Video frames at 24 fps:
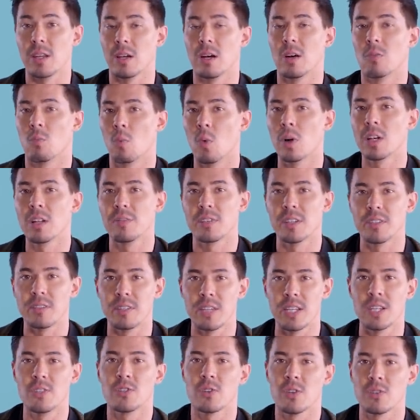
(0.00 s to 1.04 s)
one of the
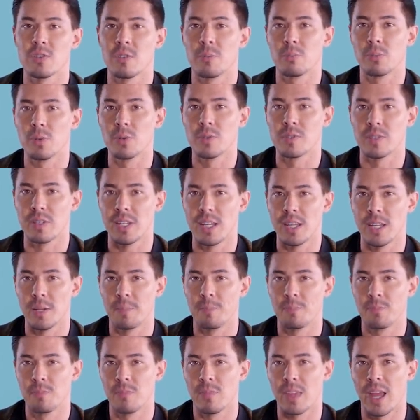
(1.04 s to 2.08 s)
teachers of Bruce Lee.
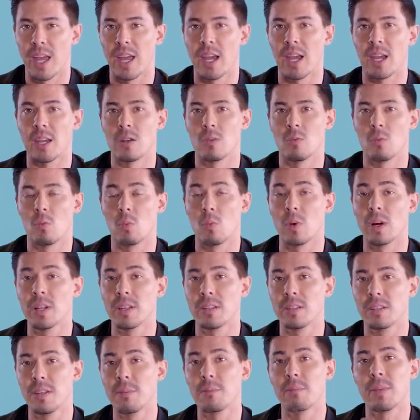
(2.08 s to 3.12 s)
And
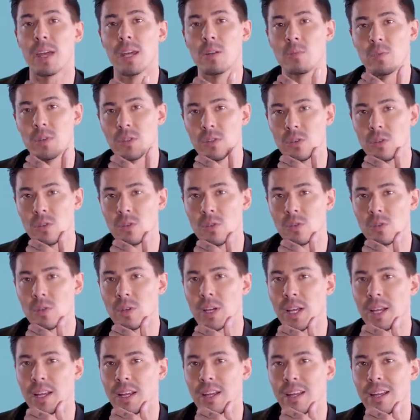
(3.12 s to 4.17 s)
what Ip Man would
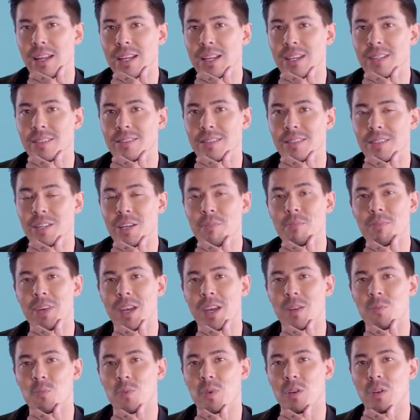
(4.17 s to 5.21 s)
do is Ip
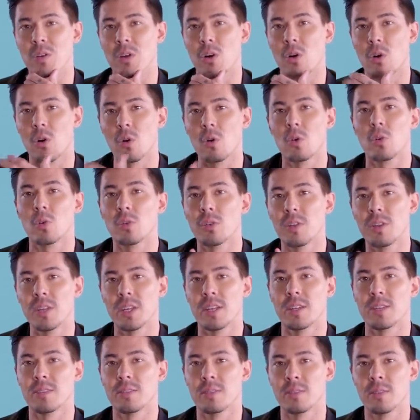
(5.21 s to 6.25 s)
Man would hold
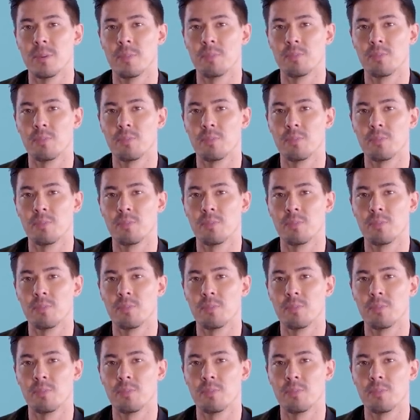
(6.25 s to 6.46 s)
these